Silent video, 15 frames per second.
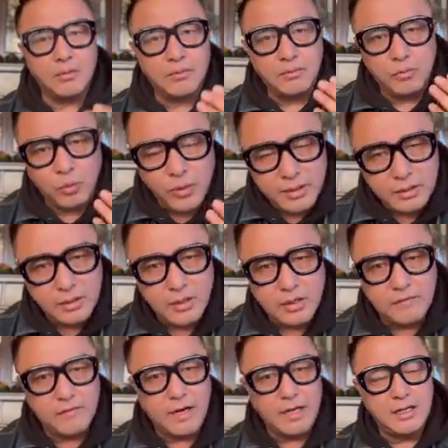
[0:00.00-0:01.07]
with
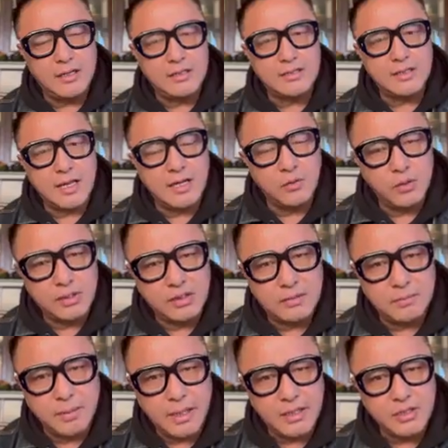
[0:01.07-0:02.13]
nonviolence and with
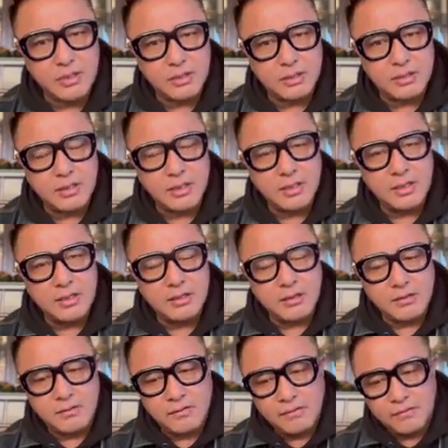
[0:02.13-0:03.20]
compassion
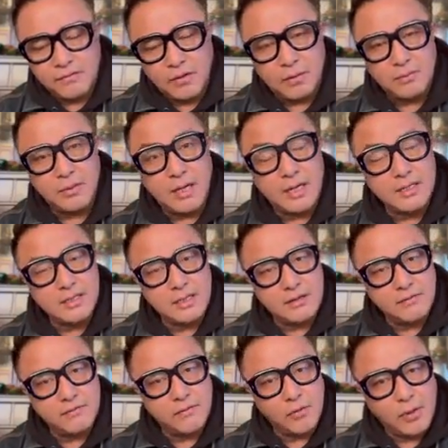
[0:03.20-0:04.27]
from
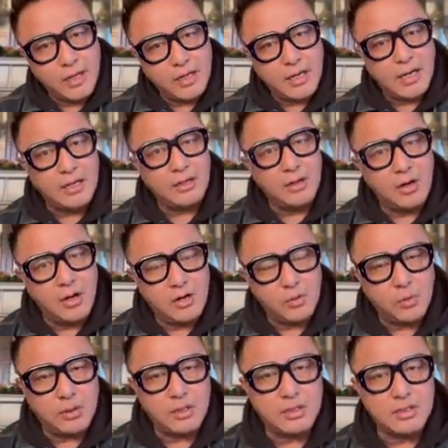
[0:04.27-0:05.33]
1949
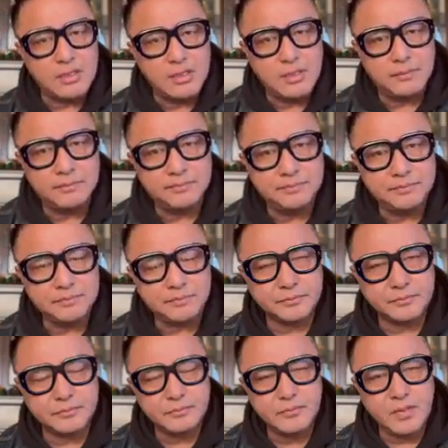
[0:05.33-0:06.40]
onwards,
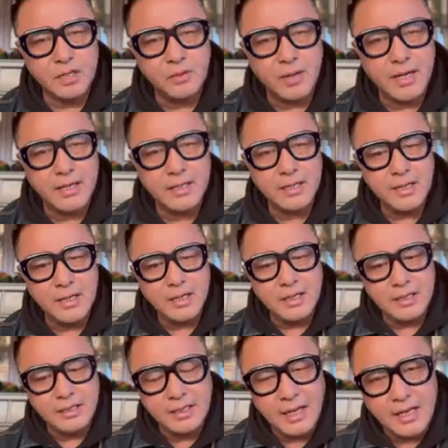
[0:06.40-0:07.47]
right?
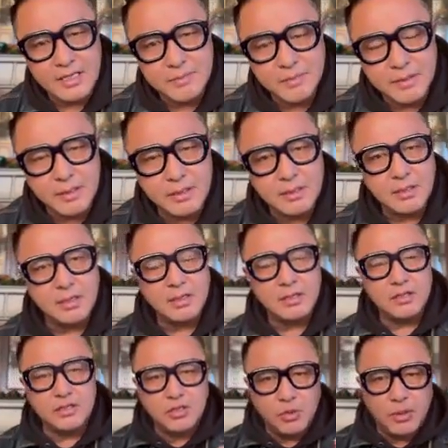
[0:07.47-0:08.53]
He has been
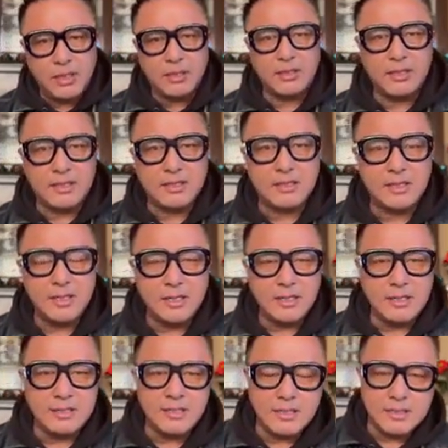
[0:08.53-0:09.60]
doing this
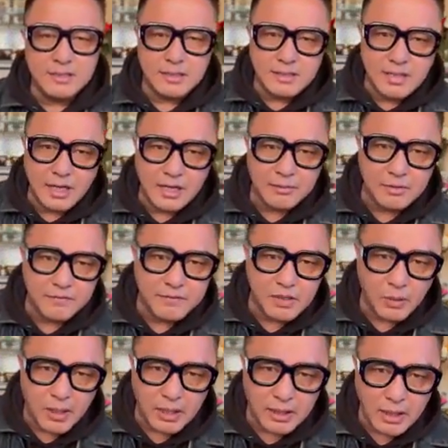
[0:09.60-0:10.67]
since the time of
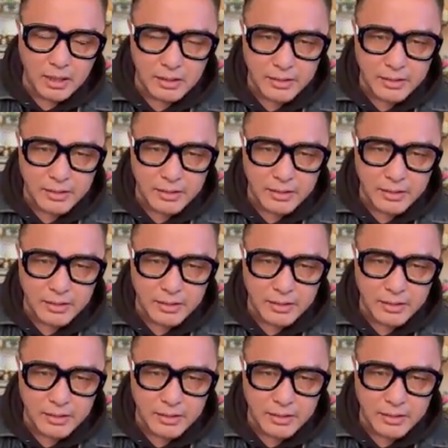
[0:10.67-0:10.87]
Jawaharlal